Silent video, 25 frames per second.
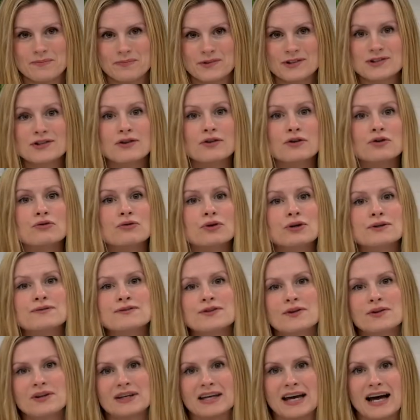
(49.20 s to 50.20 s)
so the grooves
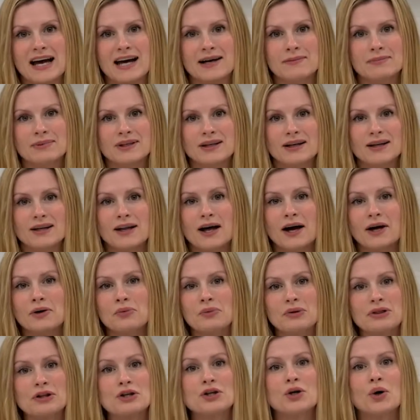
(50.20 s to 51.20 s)
on the cap align
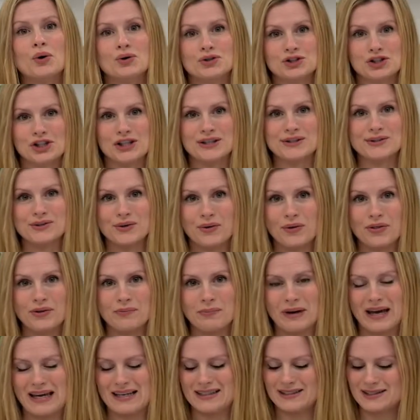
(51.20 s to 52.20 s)
with the notches on the
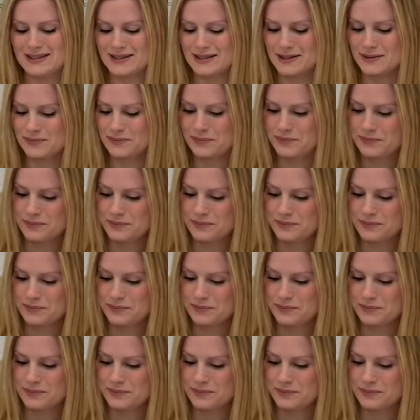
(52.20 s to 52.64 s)
base.